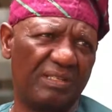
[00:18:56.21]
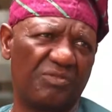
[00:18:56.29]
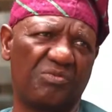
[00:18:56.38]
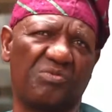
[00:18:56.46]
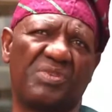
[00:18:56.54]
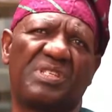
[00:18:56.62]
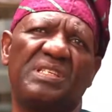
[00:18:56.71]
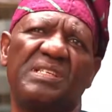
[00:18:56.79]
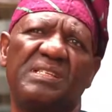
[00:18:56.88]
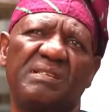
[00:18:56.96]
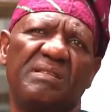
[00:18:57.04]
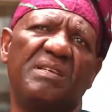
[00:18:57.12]
to
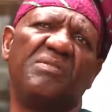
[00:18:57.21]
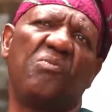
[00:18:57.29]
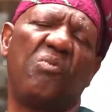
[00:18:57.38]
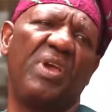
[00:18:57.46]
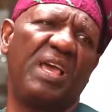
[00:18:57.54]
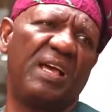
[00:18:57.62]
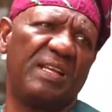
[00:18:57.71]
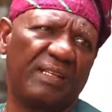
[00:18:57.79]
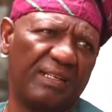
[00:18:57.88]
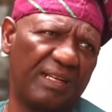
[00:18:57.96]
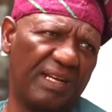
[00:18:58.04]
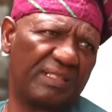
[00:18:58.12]
see where they
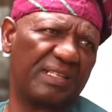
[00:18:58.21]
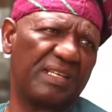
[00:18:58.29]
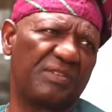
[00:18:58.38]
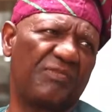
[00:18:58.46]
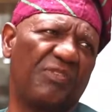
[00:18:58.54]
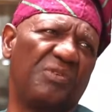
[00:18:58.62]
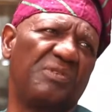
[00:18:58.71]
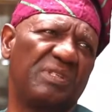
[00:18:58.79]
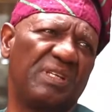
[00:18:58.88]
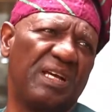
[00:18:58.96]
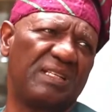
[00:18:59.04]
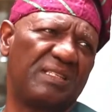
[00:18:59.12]
can access
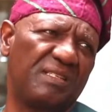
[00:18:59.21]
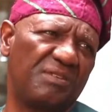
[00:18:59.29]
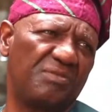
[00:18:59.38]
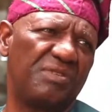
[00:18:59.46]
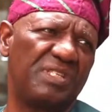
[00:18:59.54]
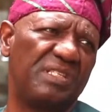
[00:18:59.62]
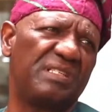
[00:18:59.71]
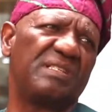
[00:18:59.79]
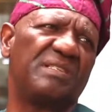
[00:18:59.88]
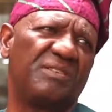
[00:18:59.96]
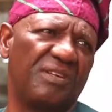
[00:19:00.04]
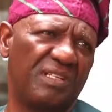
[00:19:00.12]
funds at single-digit
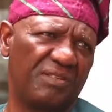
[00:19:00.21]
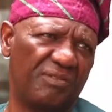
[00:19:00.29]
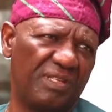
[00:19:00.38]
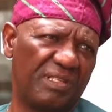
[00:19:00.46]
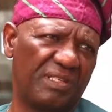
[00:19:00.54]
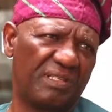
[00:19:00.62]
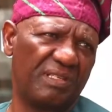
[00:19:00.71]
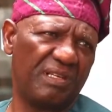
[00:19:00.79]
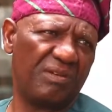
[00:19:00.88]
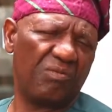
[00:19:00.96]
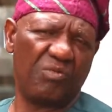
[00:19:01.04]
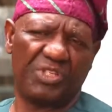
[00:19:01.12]
interest rates.
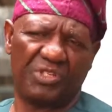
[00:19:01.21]
We